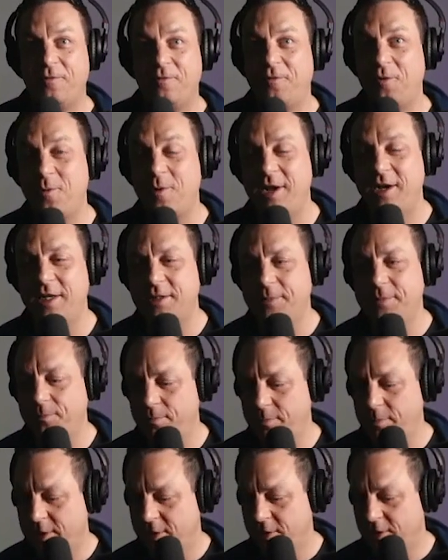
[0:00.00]
once,
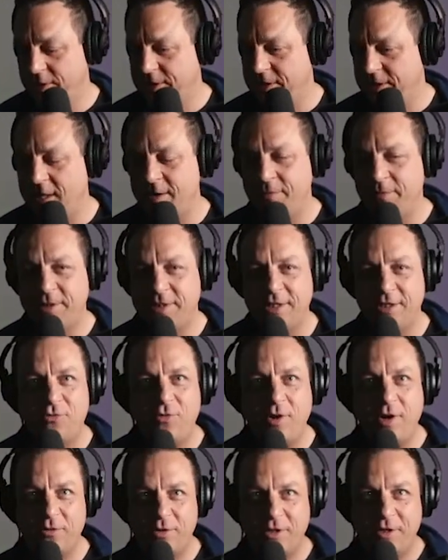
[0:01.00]
because there was this
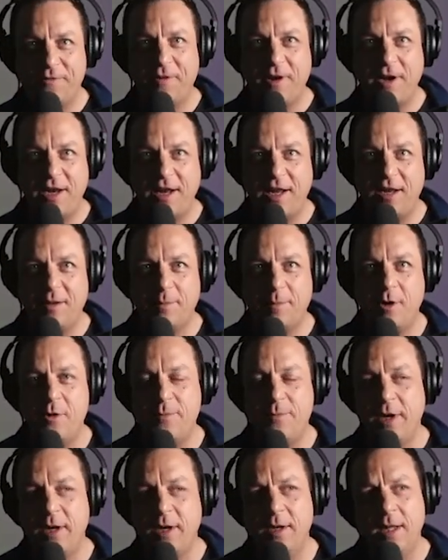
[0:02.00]
real defining
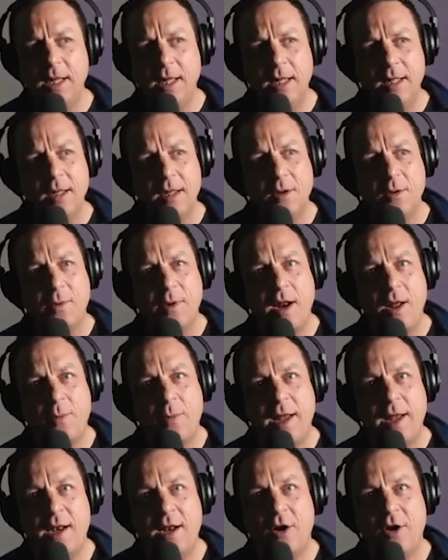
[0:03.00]
moment when I
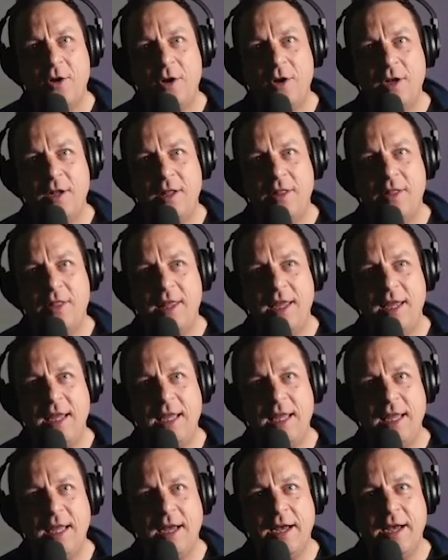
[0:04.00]
went on
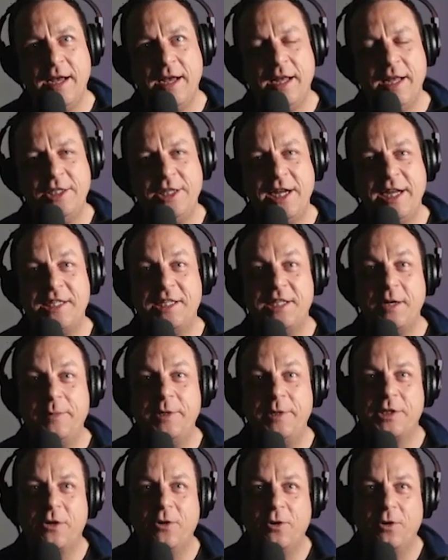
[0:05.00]
the jazz
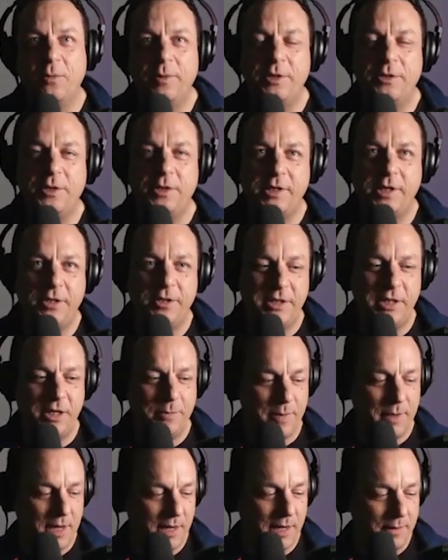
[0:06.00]
summer school, which was
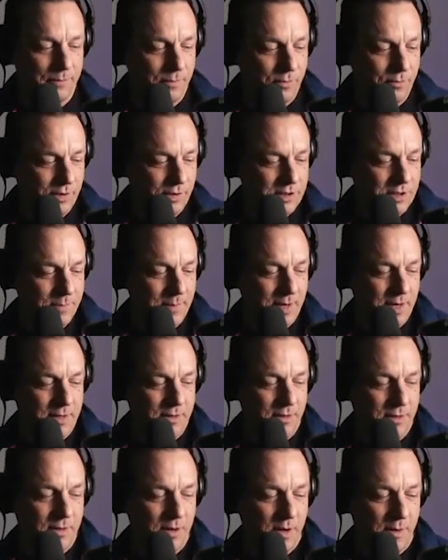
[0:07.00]
hosted by Richard
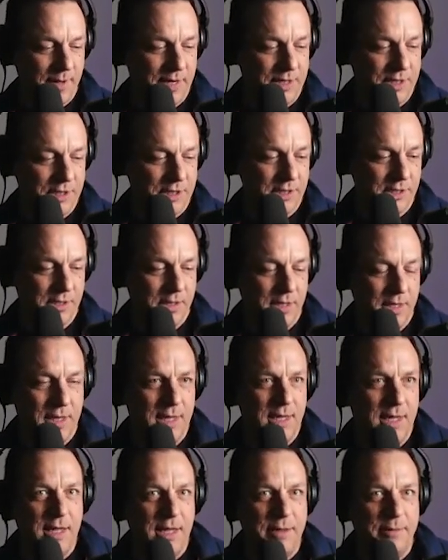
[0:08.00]
Michael, who I mentioned.
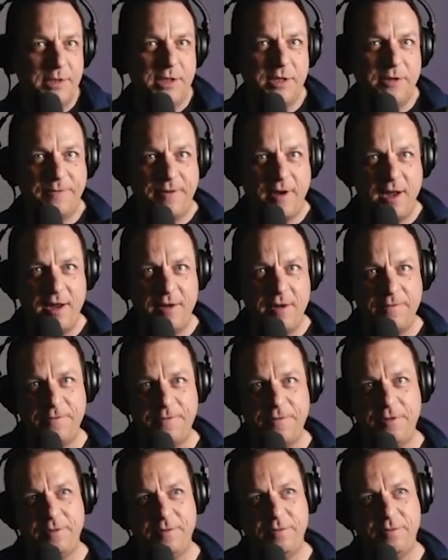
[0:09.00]
It was the
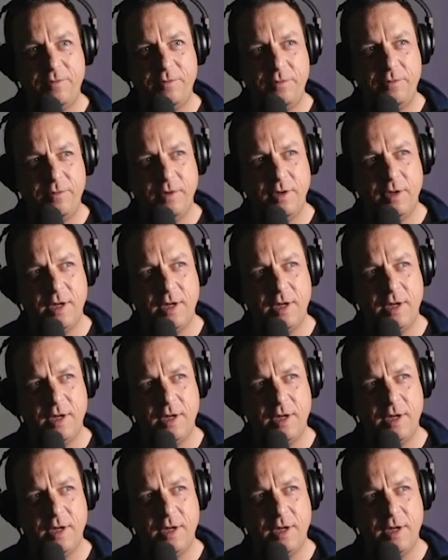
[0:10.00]
5th